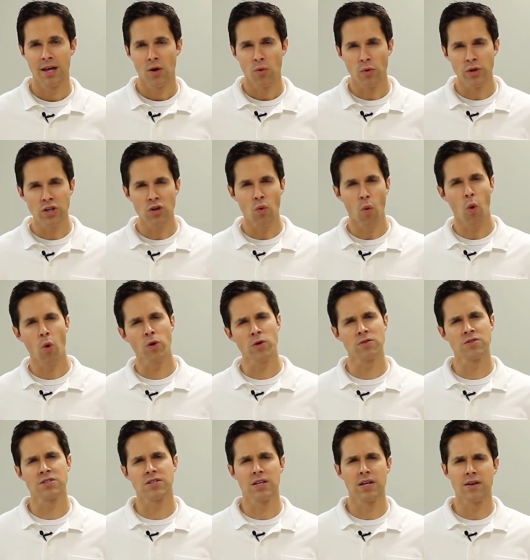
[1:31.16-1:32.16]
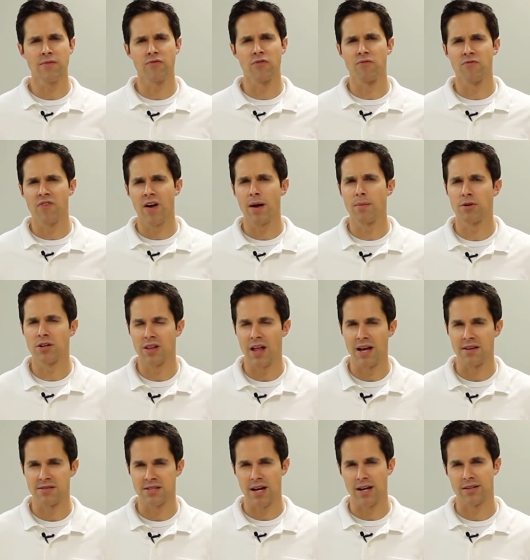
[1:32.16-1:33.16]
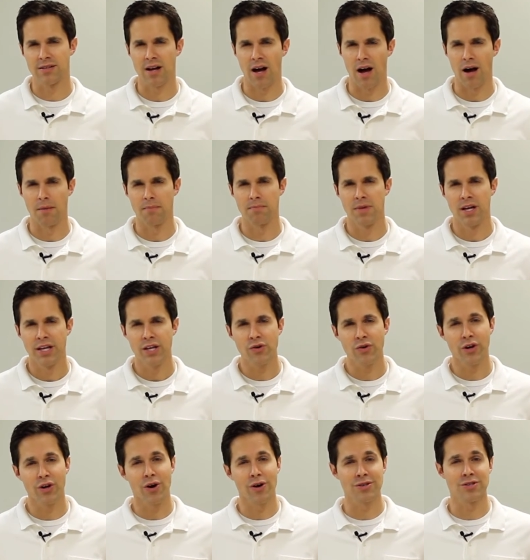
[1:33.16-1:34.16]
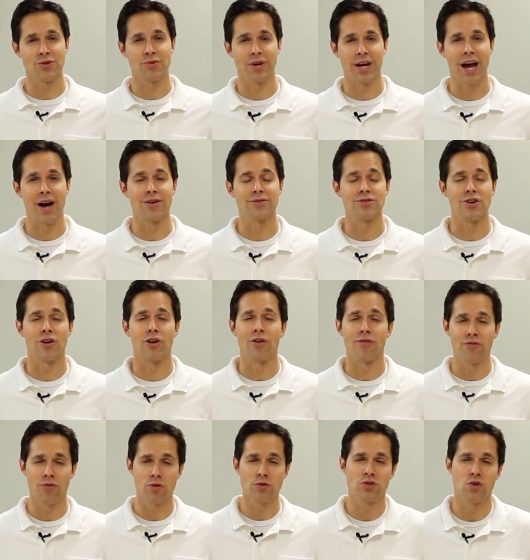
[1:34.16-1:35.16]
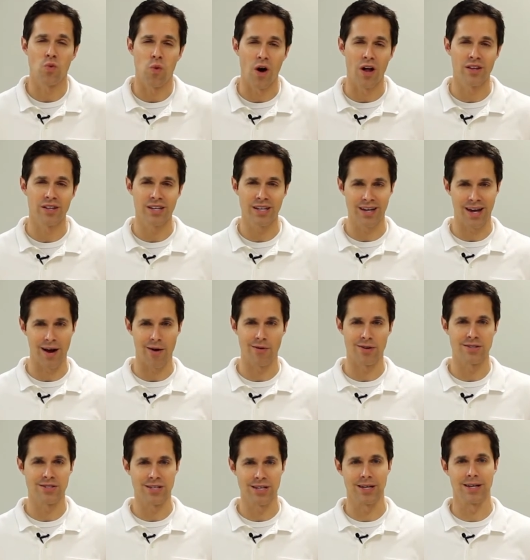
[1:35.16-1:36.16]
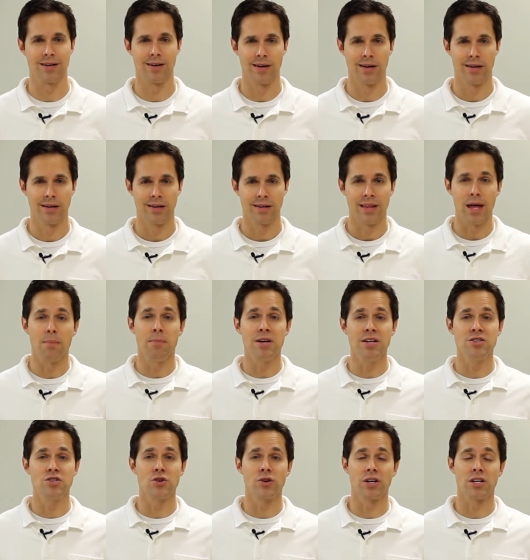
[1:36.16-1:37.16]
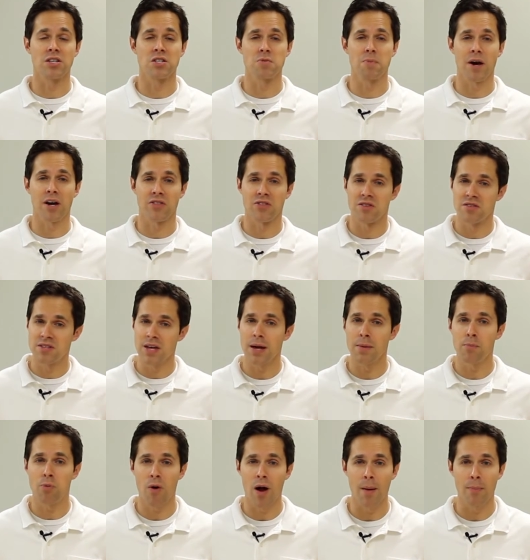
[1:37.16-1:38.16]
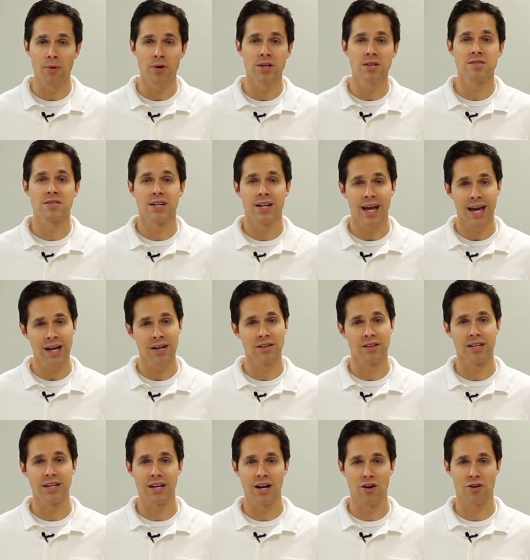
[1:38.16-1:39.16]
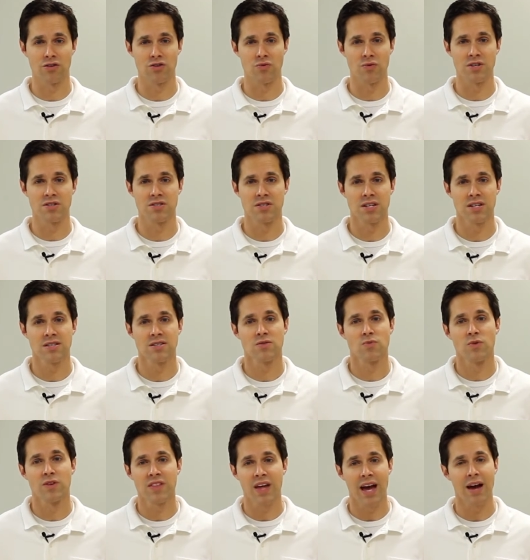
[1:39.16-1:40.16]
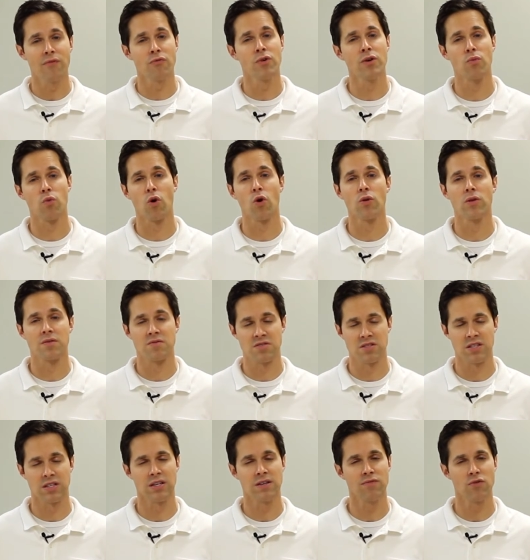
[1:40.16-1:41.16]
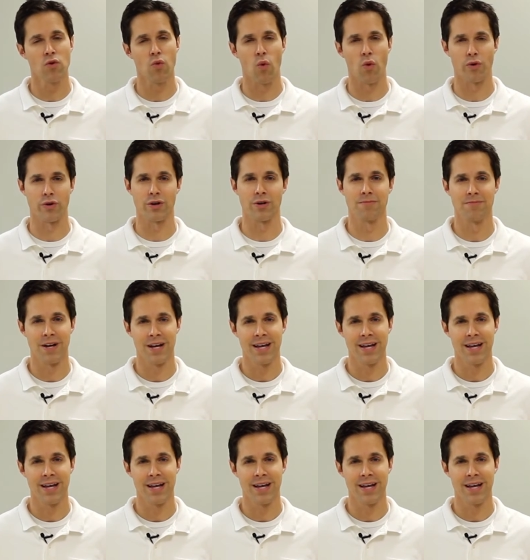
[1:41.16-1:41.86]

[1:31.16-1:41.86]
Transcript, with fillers: When you order sleeve from Fiberglast dot com, you can also count on our first quality guarantee. That means you can expect the same properties and handling characteristics with every roll of sleeve you order.